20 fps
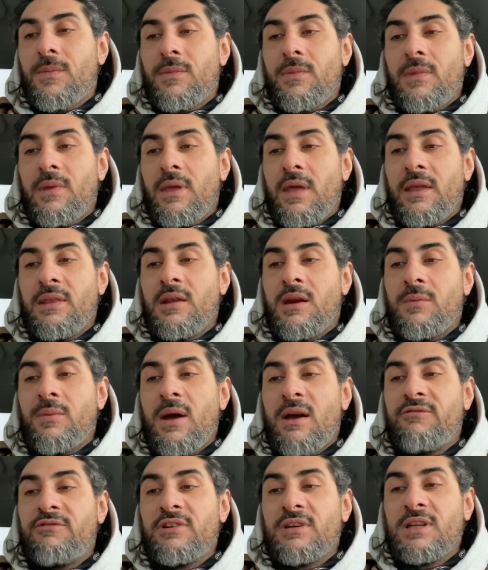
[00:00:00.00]
ended up
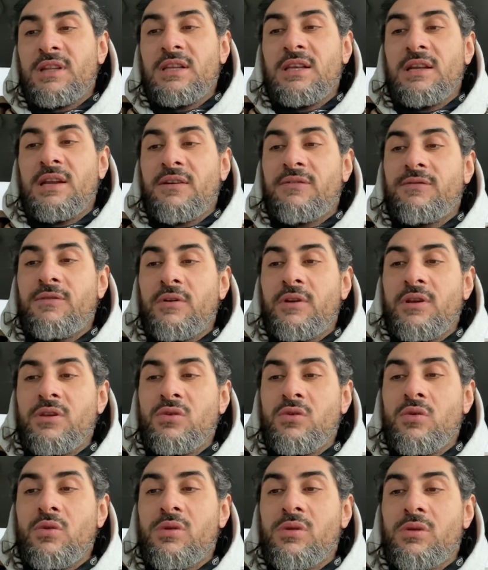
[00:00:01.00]
having a lead at
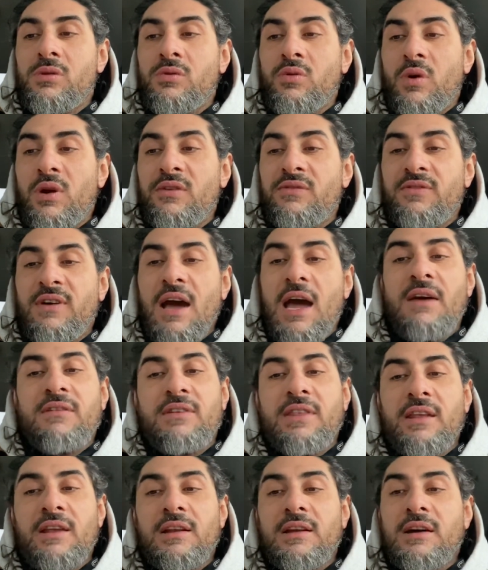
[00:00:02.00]
42-25,
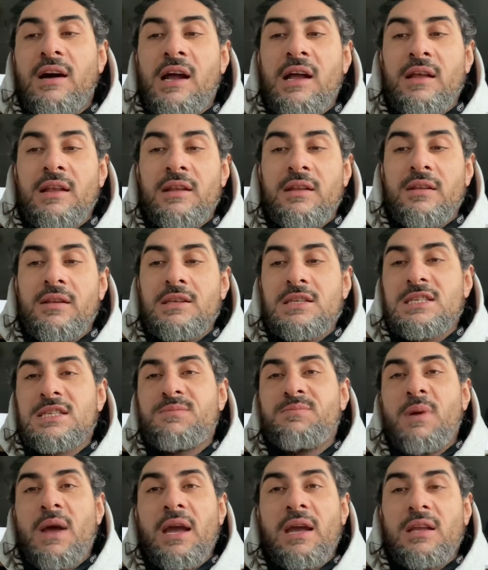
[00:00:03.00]
and then got
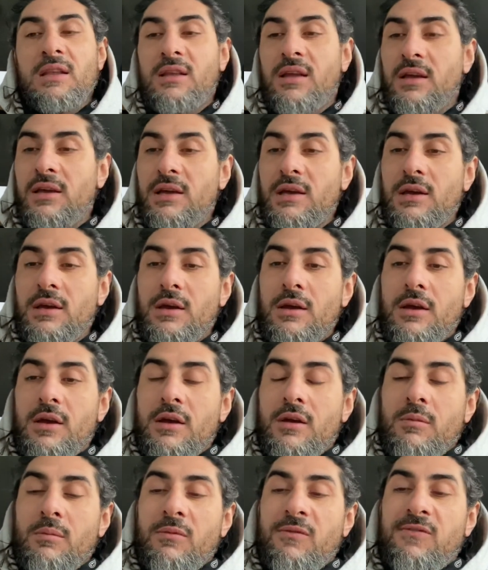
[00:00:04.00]
spanked
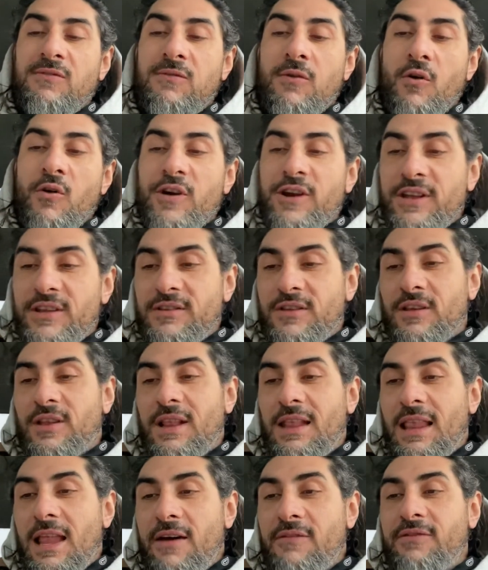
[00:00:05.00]
40 to
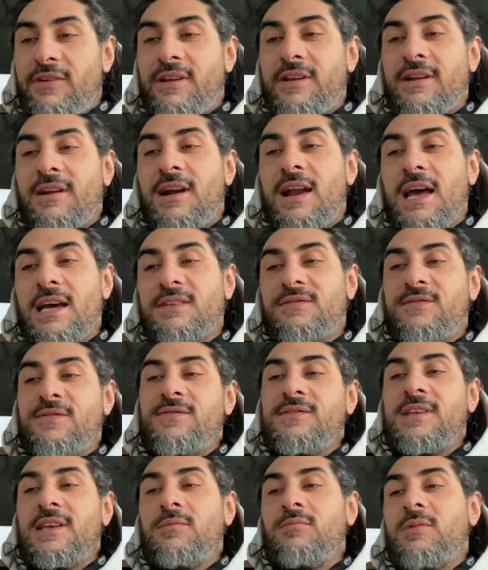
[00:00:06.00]
11 in their last
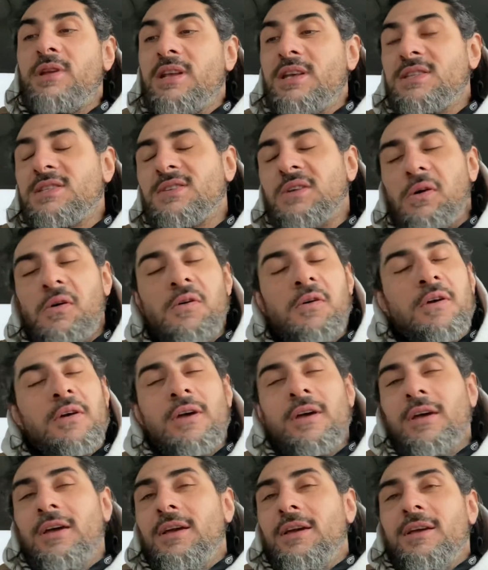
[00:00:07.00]
15 minutes. So,
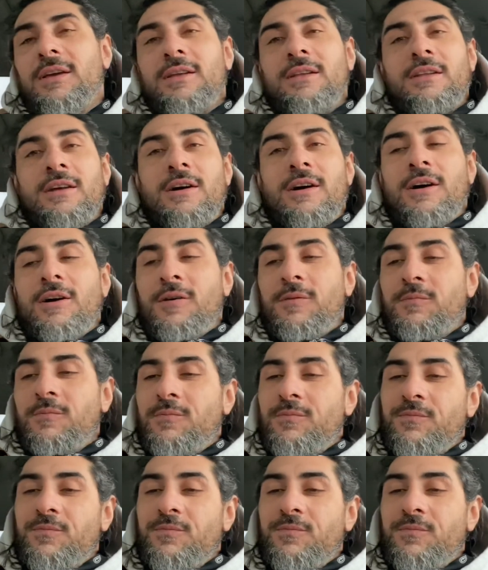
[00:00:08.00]
um,